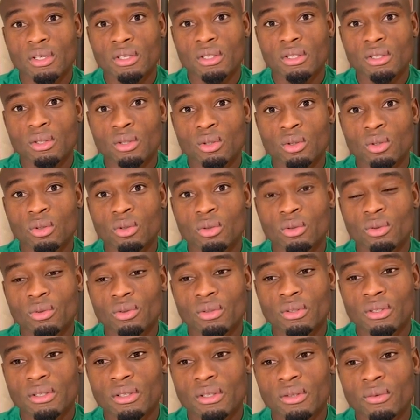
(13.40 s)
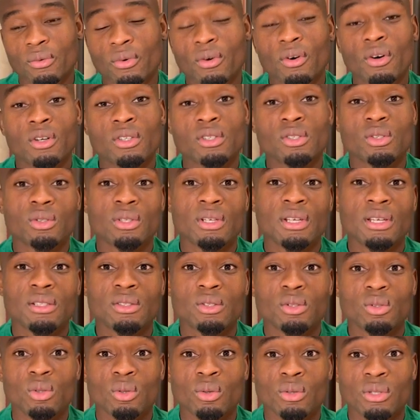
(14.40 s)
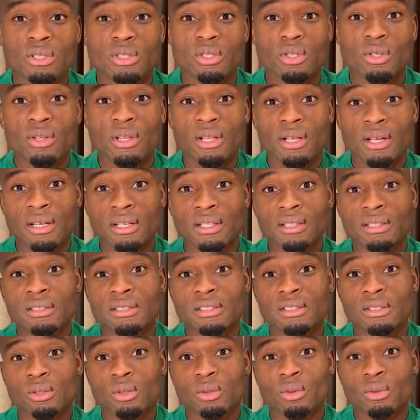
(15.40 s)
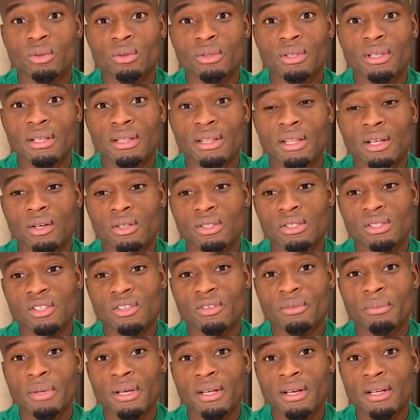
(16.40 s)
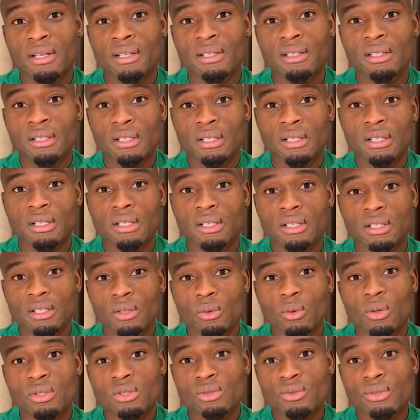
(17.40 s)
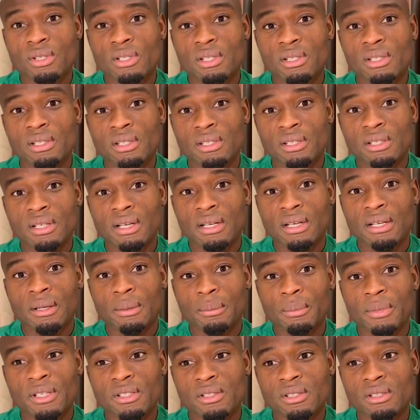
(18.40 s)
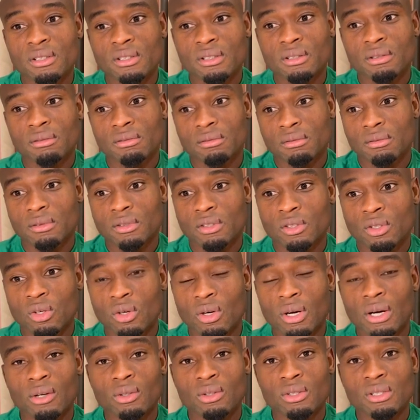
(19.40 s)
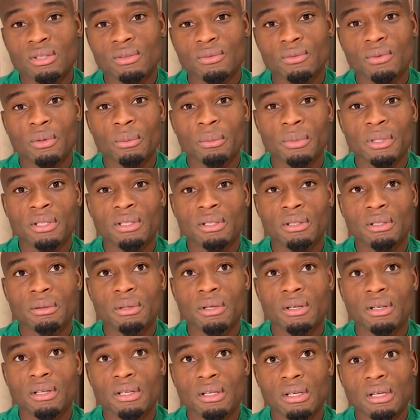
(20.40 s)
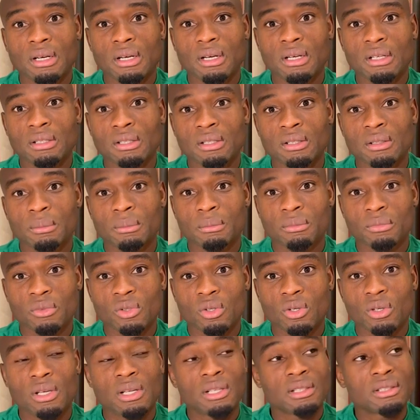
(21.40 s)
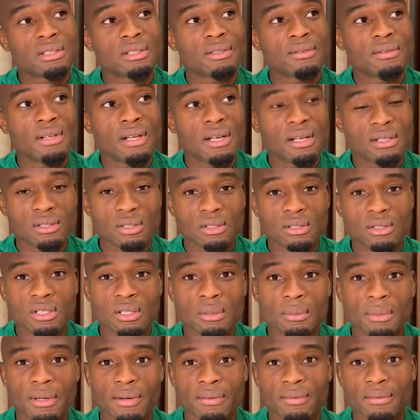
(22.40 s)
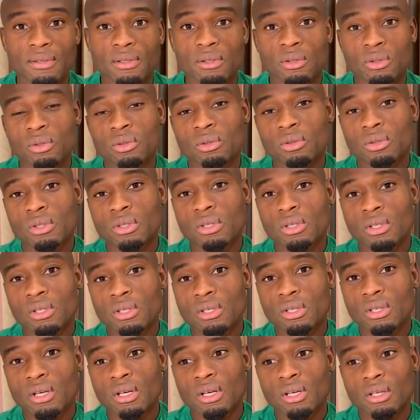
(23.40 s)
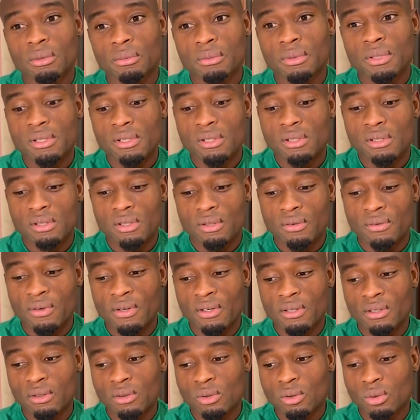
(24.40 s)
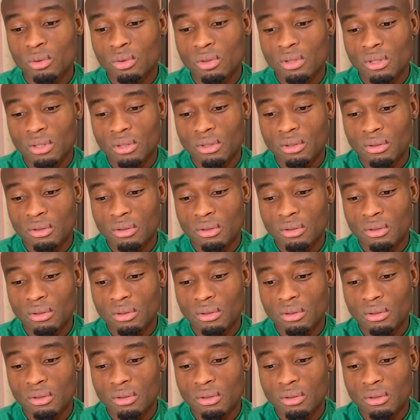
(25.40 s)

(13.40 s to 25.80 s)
you know, for us to get to know each other and, you know, get ourselves better. It was really an amazing, you know, outing for me, and collectively as a team, I feel this is a very good.